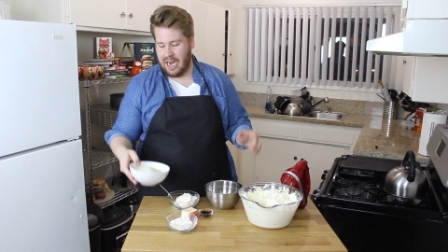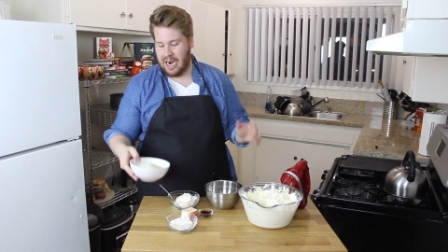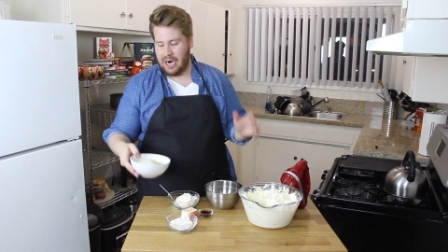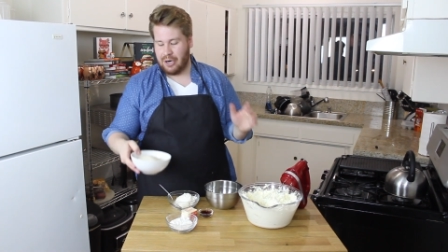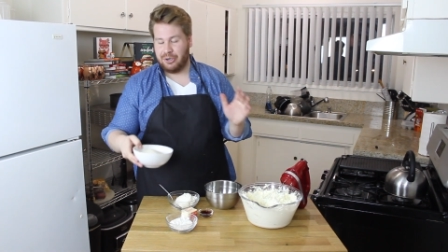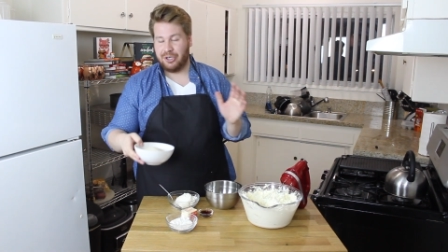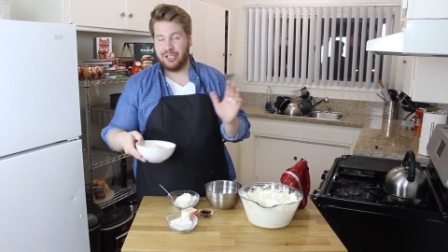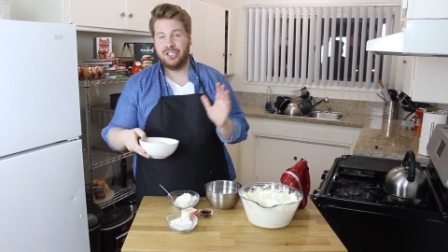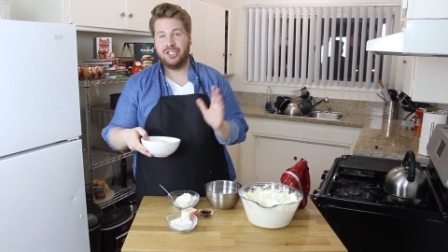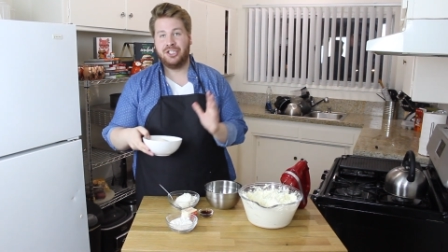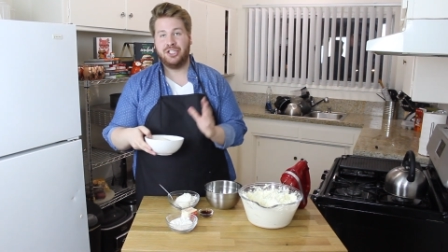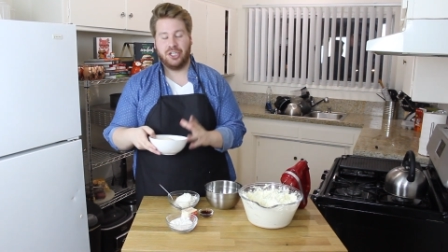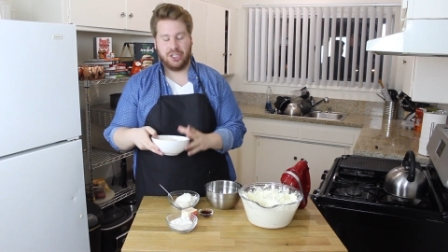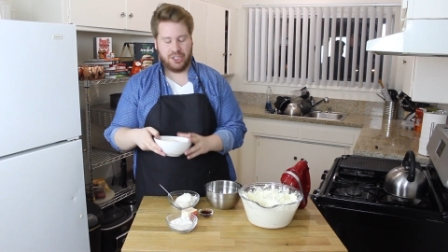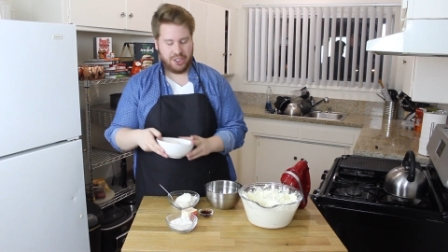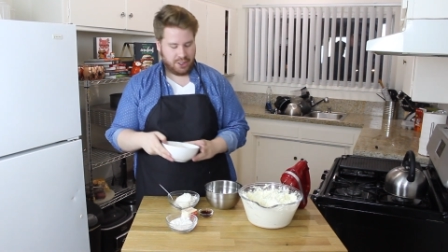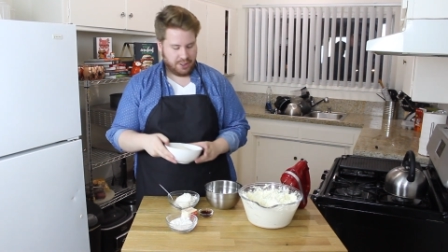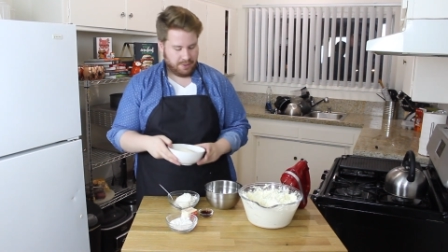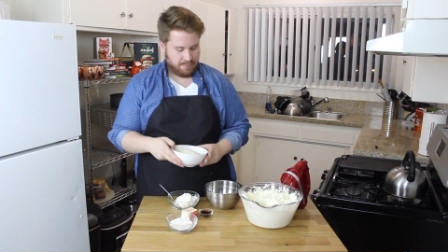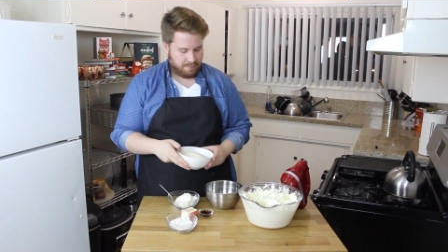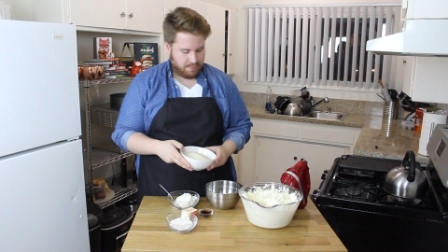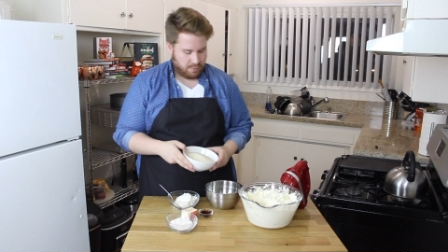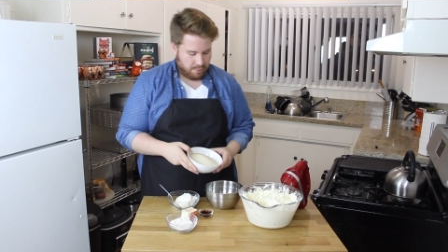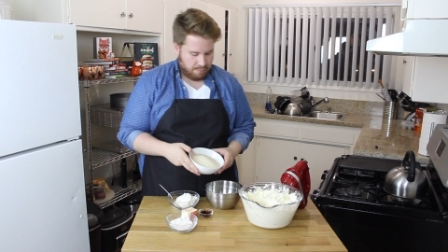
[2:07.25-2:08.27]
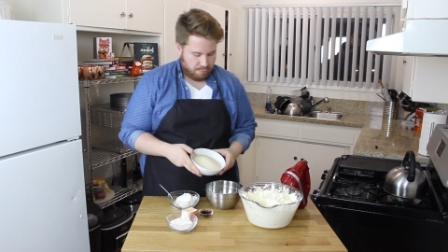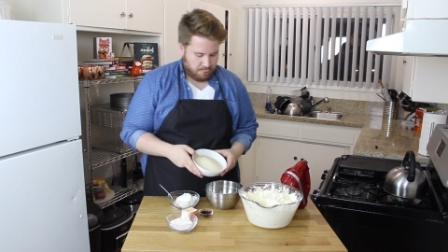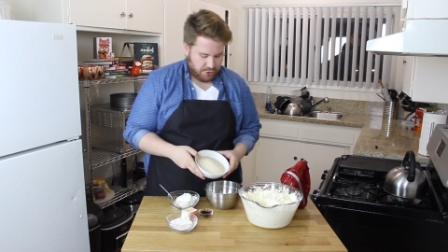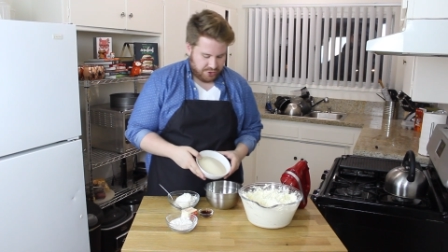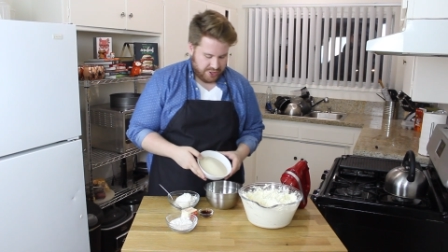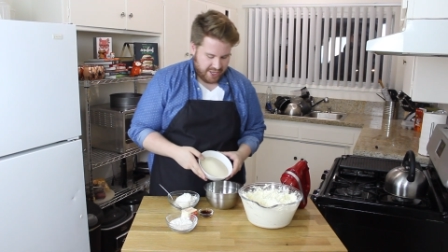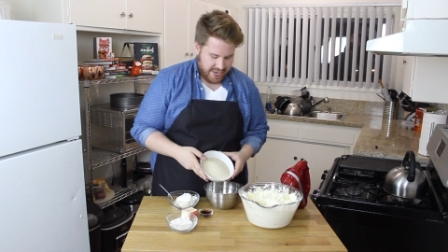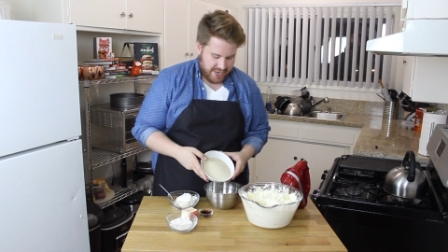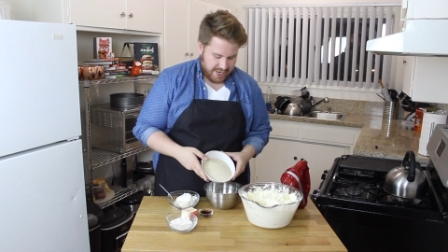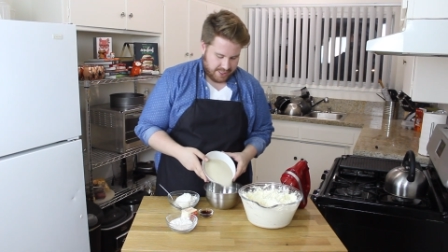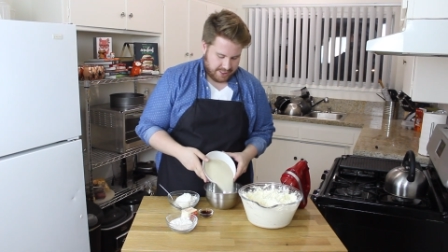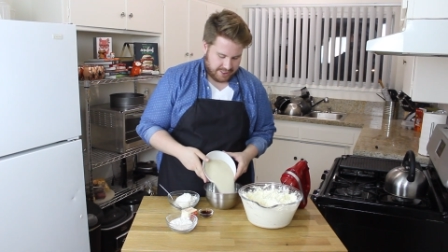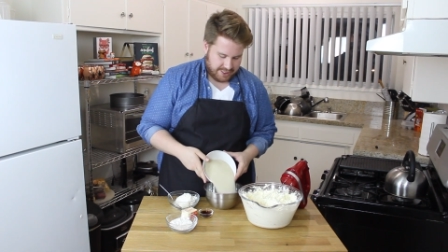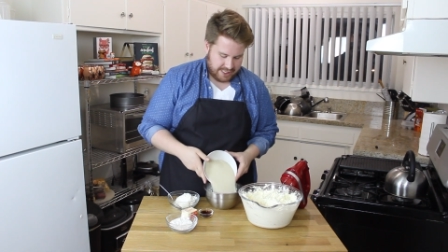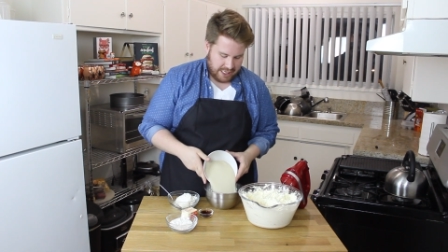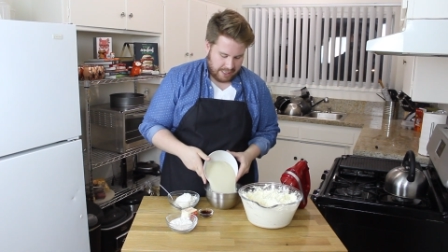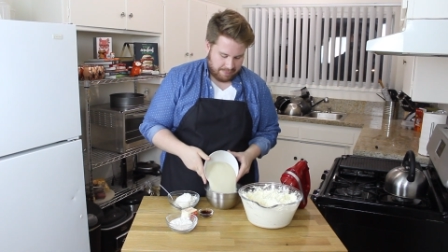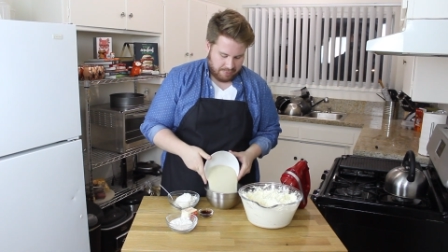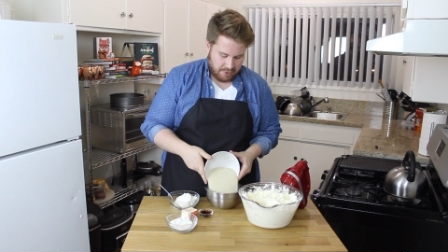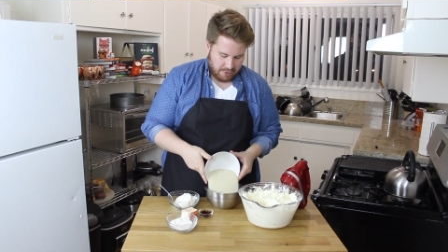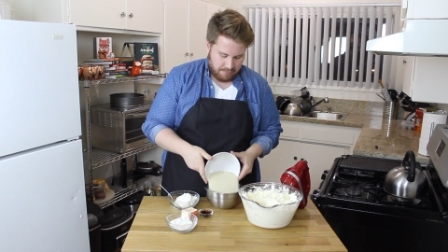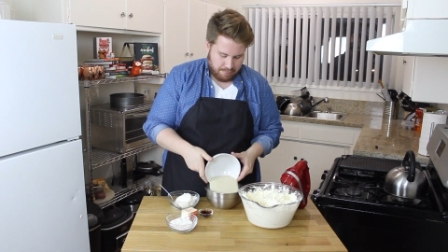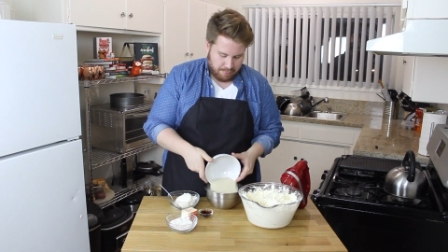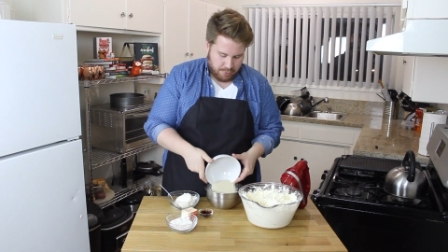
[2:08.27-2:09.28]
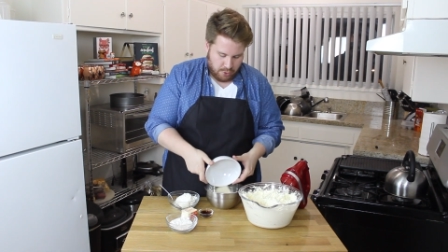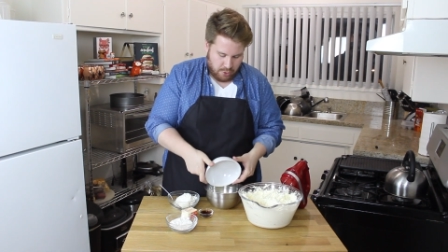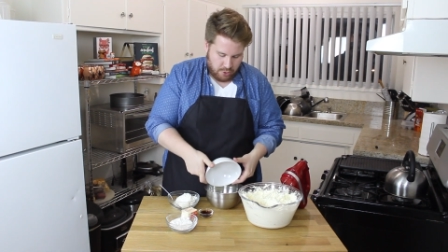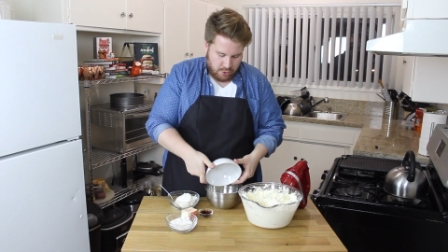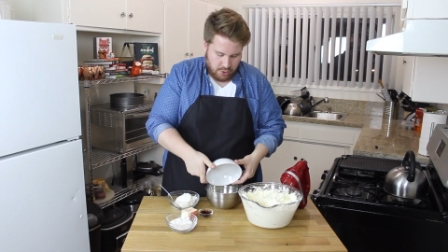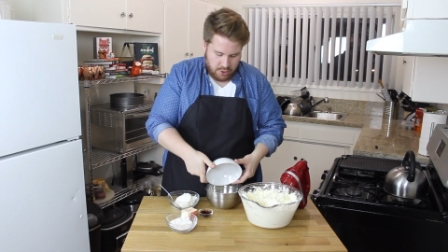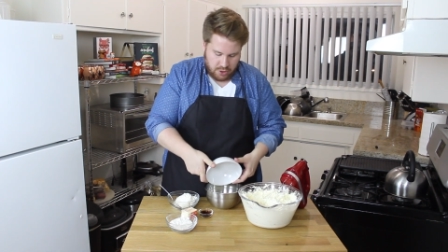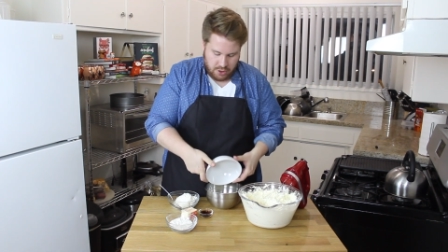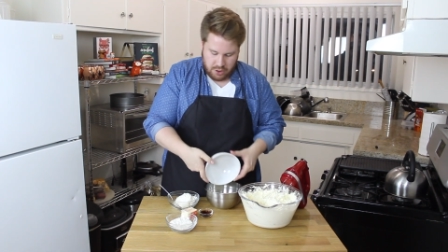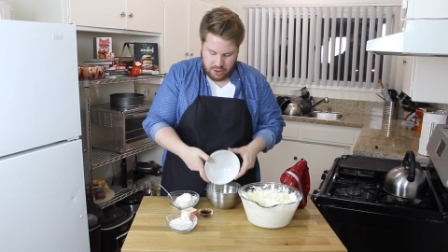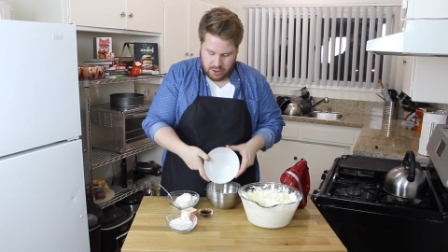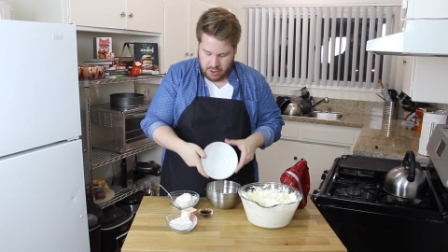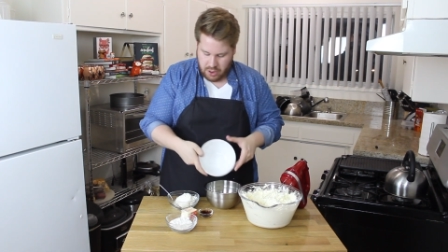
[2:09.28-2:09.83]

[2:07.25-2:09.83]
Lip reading: our sugar, put that in a separate bowl,